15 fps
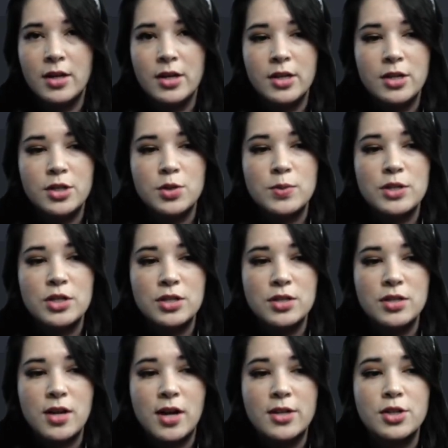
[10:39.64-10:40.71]
So we just
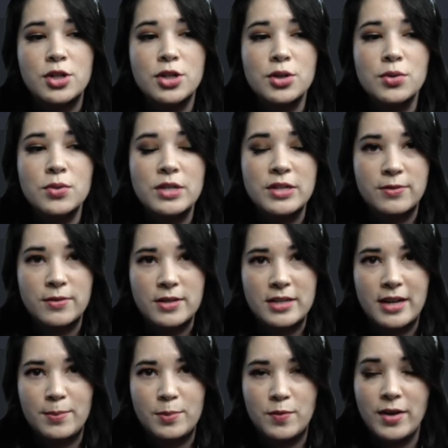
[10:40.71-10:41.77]
saw 2 different
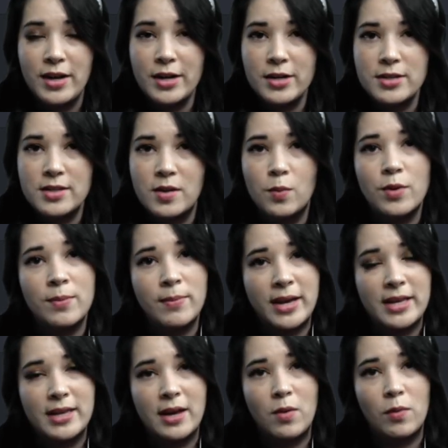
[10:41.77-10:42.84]
types of errors that we
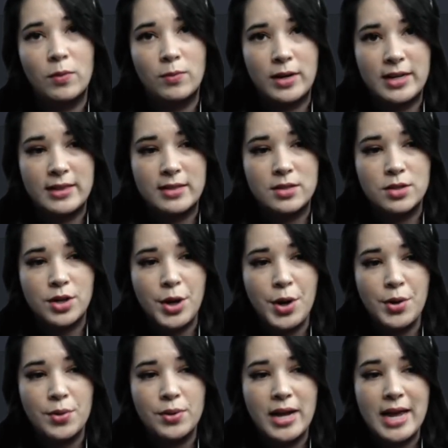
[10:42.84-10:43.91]
might get when running this
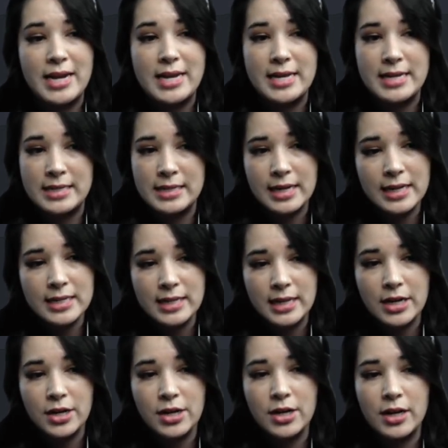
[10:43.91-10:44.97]
code, an index
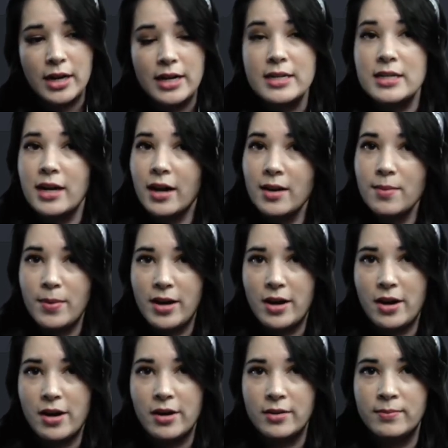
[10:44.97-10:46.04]
error and a type
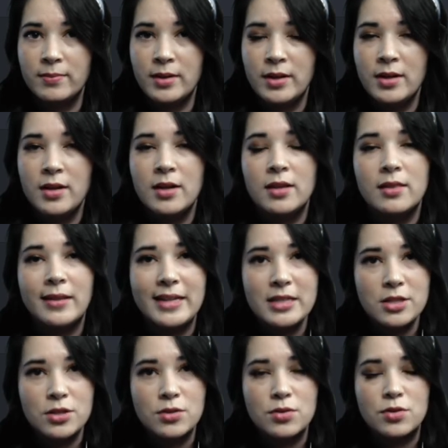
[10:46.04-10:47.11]
error. Let's
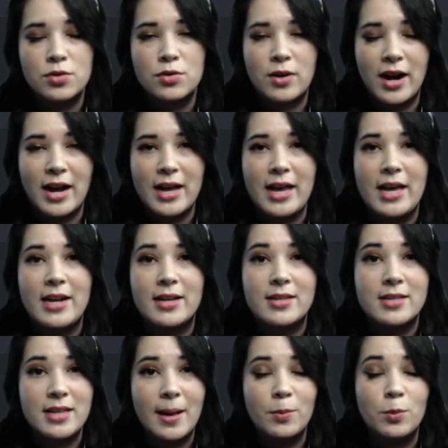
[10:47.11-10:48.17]
use try and
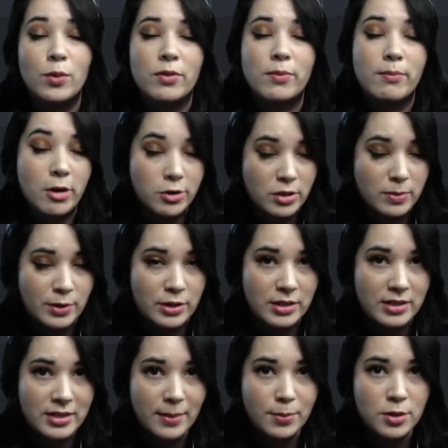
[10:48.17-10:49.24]
except with multiple
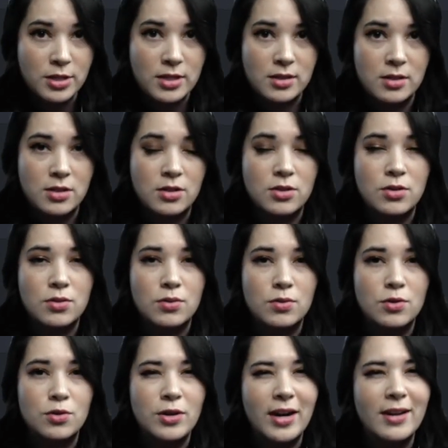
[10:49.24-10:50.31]
exceptions to
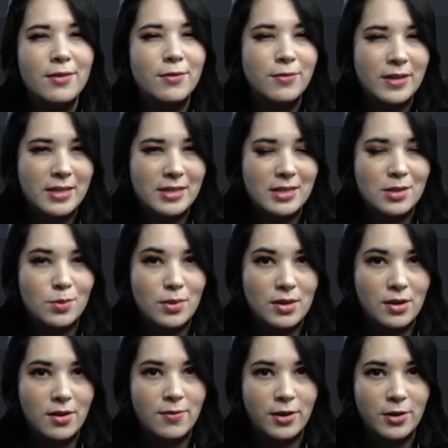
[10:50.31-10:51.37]
try and fix this within
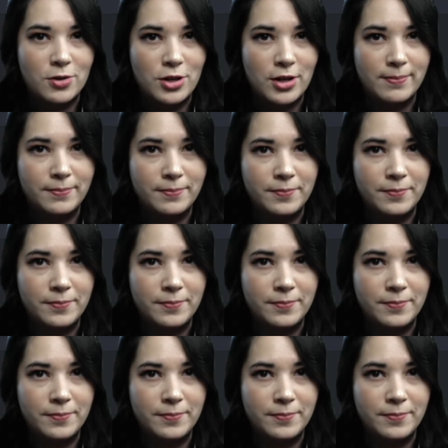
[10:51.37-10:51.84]
our function.